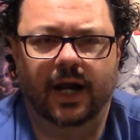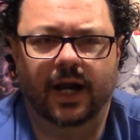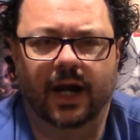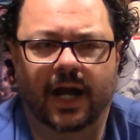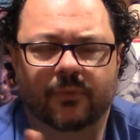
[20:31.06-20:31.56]

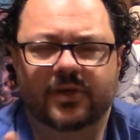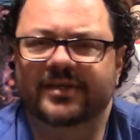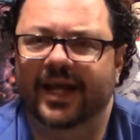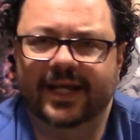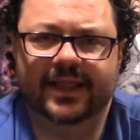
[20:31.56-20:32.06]
I would
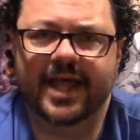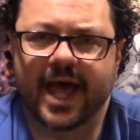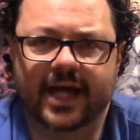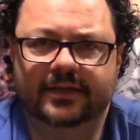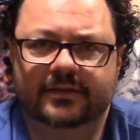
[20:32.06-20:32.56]
take
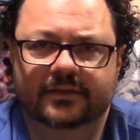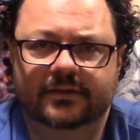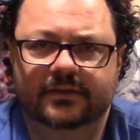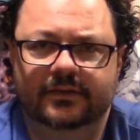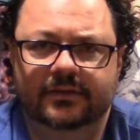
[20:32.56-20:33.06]
that
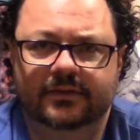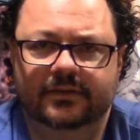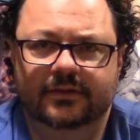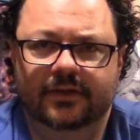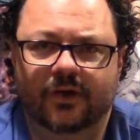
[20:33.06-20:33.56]

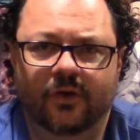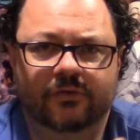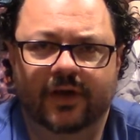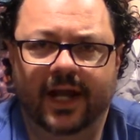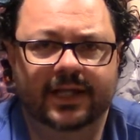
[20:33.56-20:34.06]

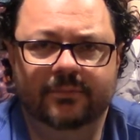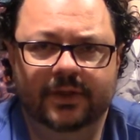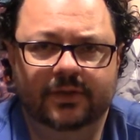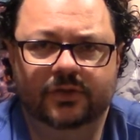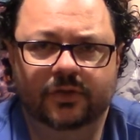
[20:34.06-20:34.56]
over any
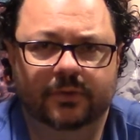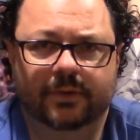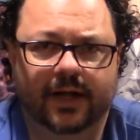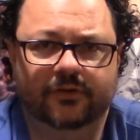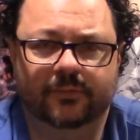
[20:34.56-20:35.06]
meal you could
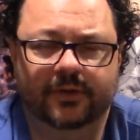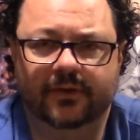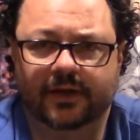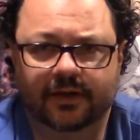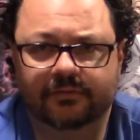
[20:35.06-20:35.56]
possibly
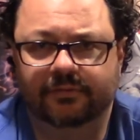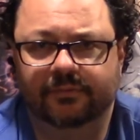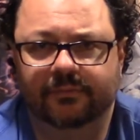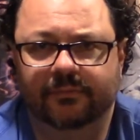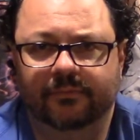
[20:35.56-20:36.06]
think of
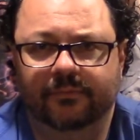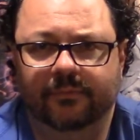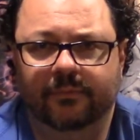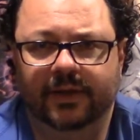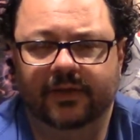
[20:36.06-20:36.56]

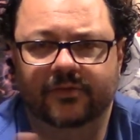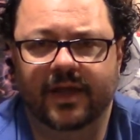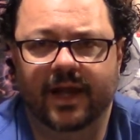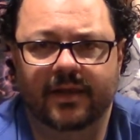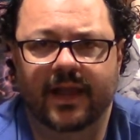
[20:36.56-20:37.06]
because
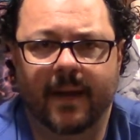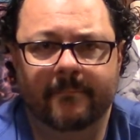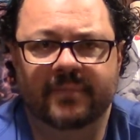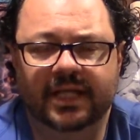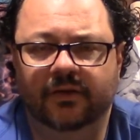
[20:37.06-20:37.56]
that, that
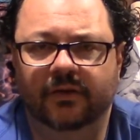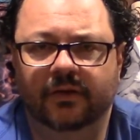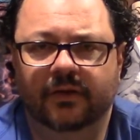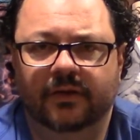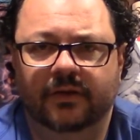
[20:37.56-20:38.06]
meal
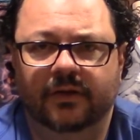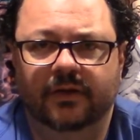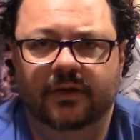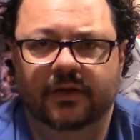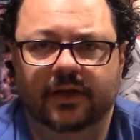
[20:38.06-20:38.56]

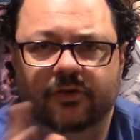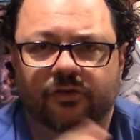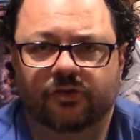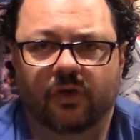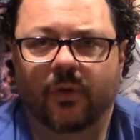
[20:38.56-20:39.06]
is
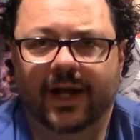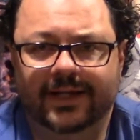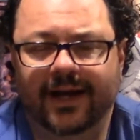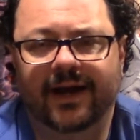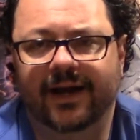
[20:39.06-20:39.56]
so
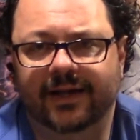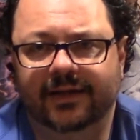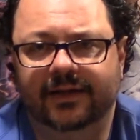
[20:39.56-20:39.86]
iconic.